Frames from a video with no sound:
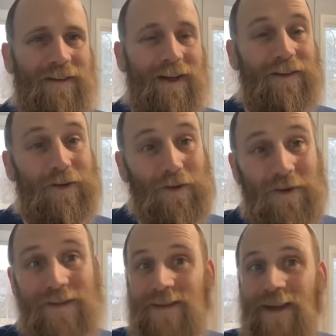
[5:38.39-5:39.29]
And the truth
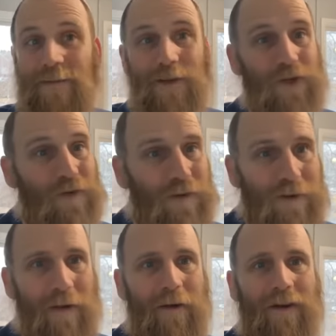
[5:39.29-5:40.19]
is the same is true in
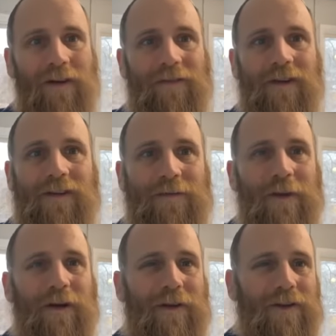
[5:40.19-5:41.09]
America for us
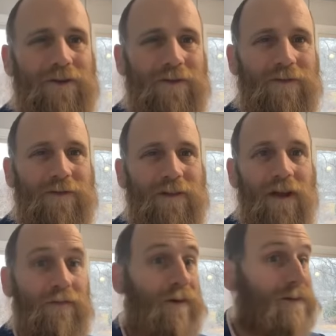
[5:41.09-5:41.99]
American Jews and
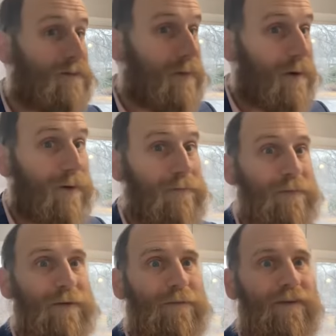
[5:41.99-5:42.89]
for us American
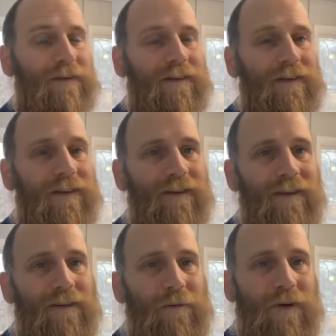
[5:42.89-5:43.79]
people.
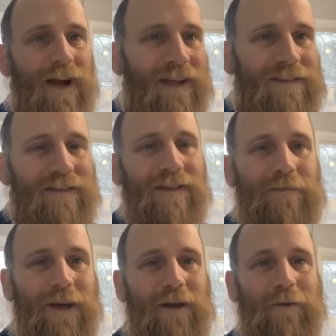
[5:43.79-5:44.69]
We're constantly
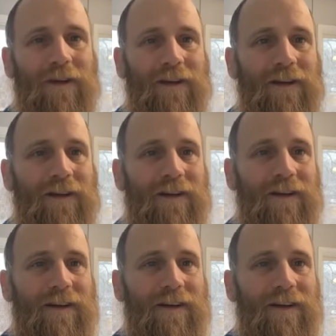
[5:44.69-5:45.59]
bickering.
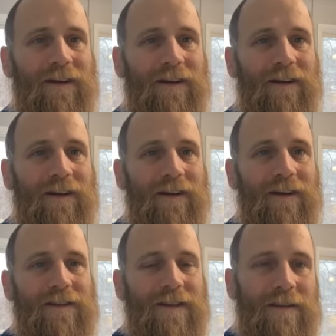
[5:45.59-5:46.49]

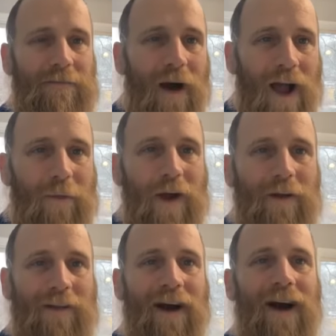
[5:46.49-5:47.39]
It's either my way or
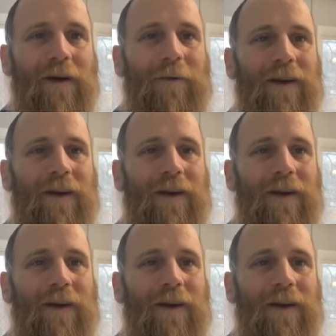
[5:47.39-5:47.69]
the highway.